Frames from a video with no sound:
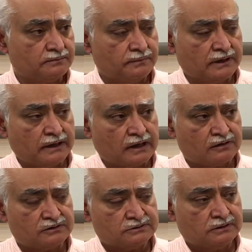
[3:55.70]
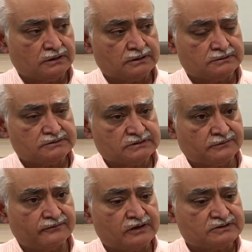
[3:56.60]
up by
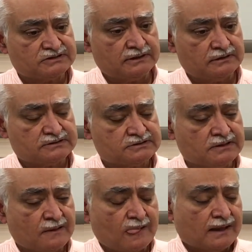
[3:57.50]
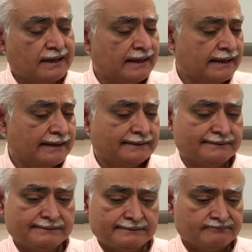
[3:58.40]
some of our cells,
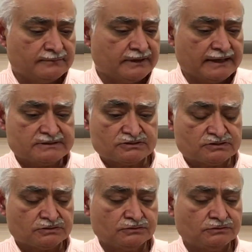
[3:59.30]
and they just